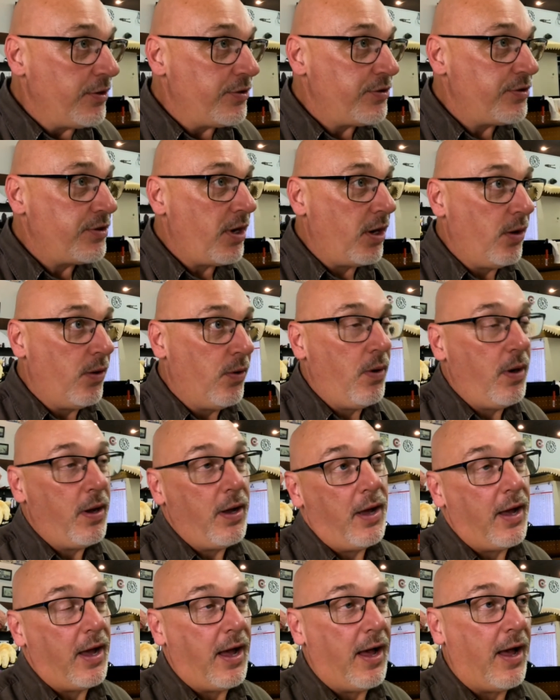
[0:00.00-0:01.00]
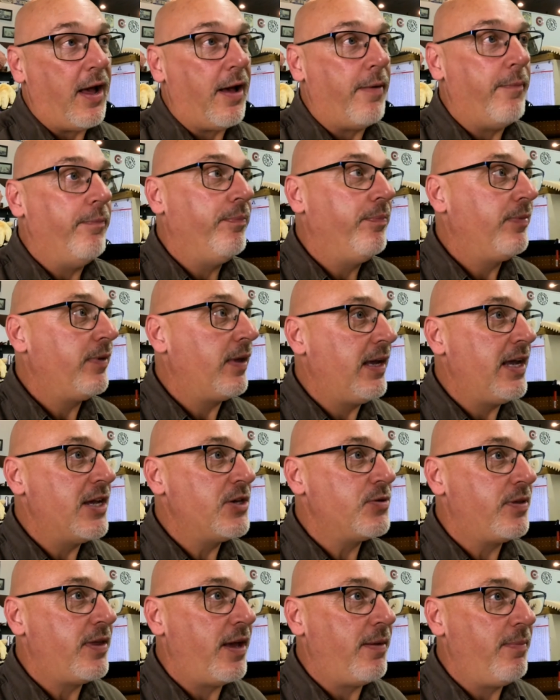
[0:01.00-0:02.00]
So I
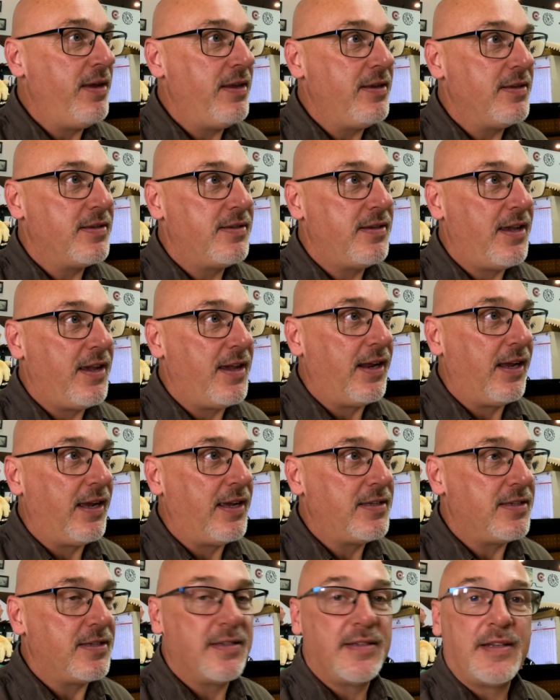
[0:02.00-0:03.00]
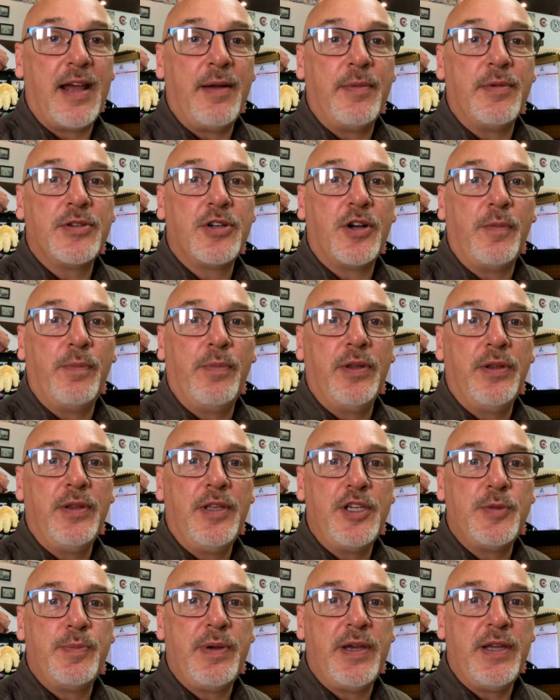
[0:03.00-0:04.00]
guess with that being said, I guess it's time to start putting
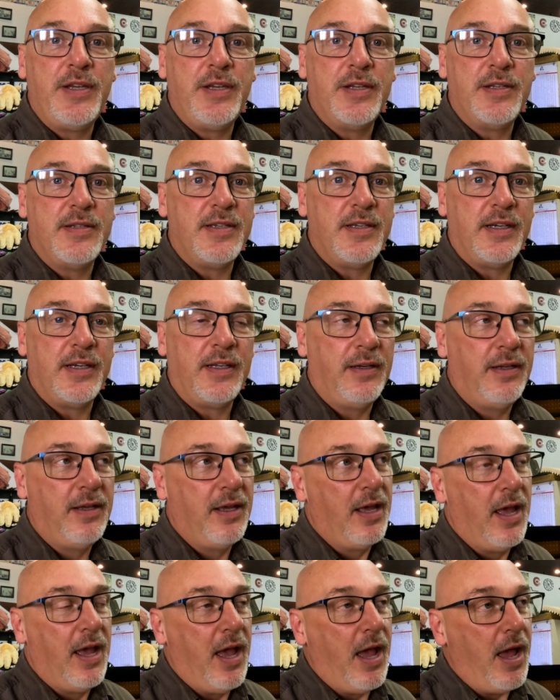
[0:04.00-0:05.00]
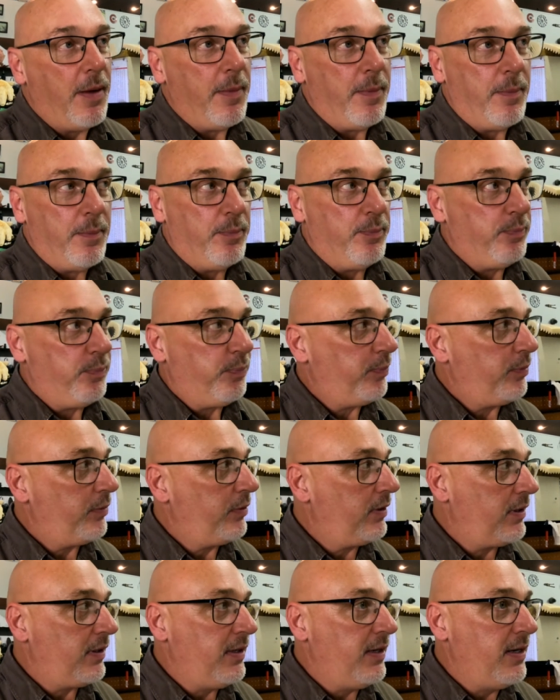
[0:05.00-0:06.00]
these pinions in.
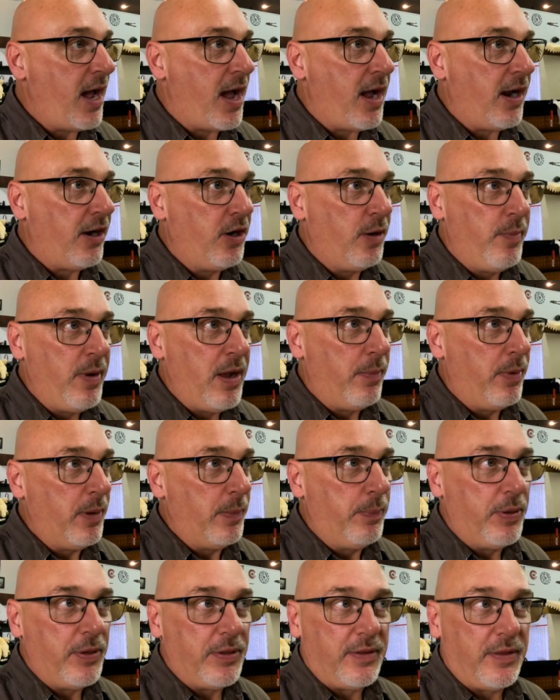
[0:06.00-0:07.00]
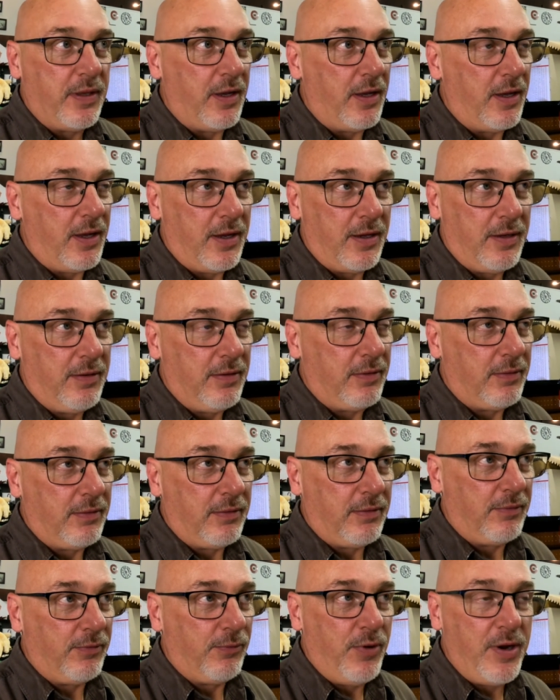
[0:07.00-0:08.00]
Not going to be able to put the
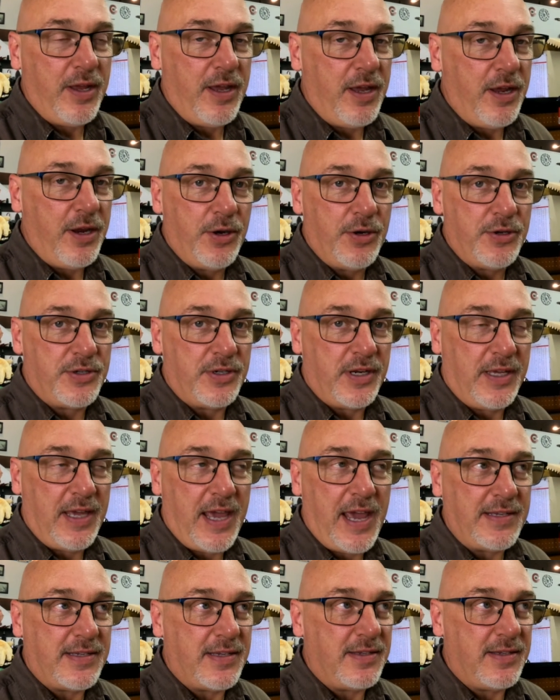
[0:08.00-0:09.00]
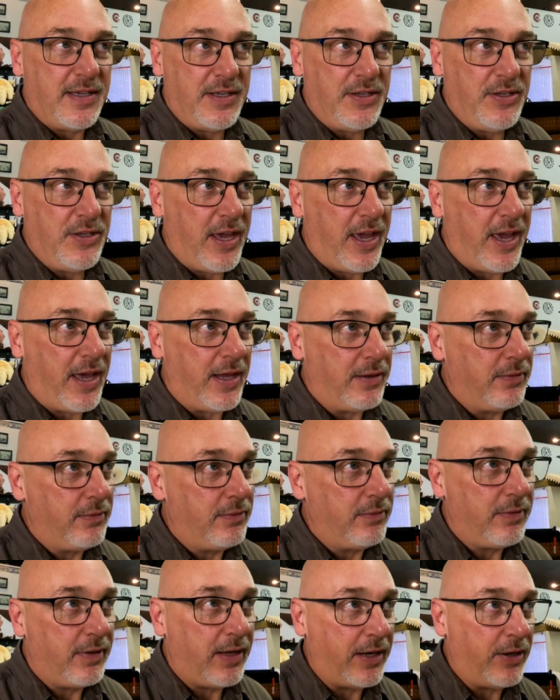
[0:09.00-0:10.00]
ring gears and the cases in yet.
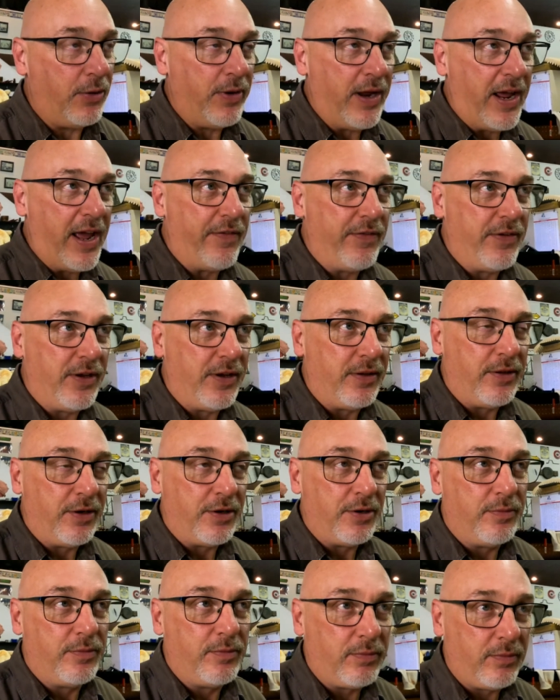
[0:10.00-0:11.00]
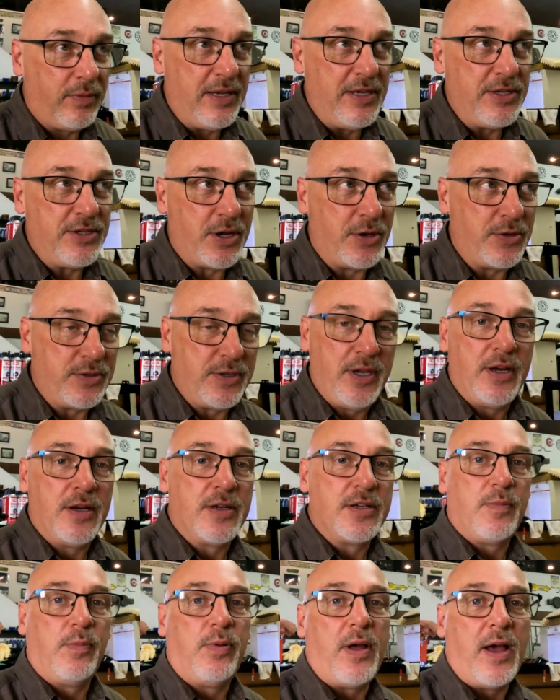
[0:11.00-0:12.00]
I don't have their East Coast Gear
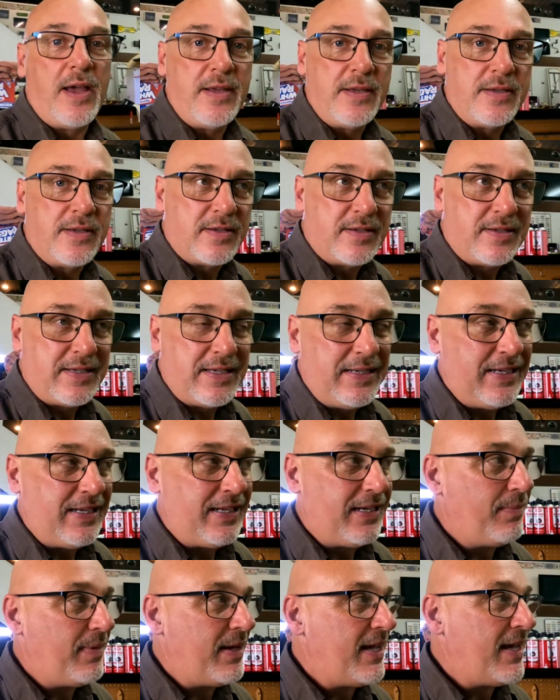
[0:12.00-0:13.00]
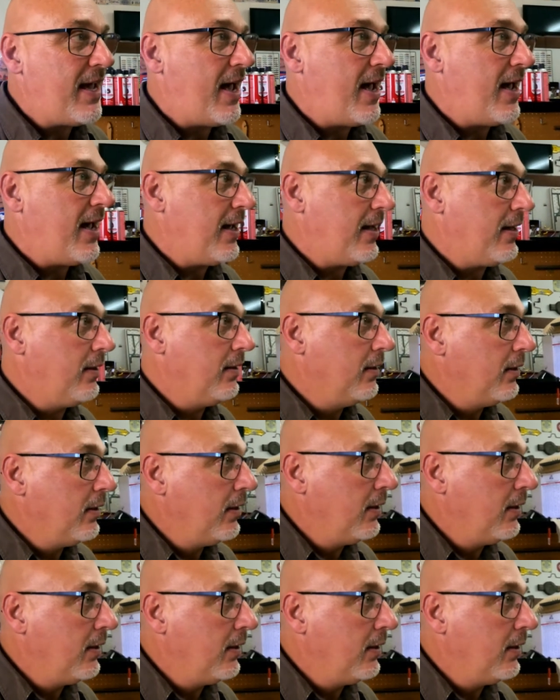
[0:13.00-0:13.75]
and Supply is sending me a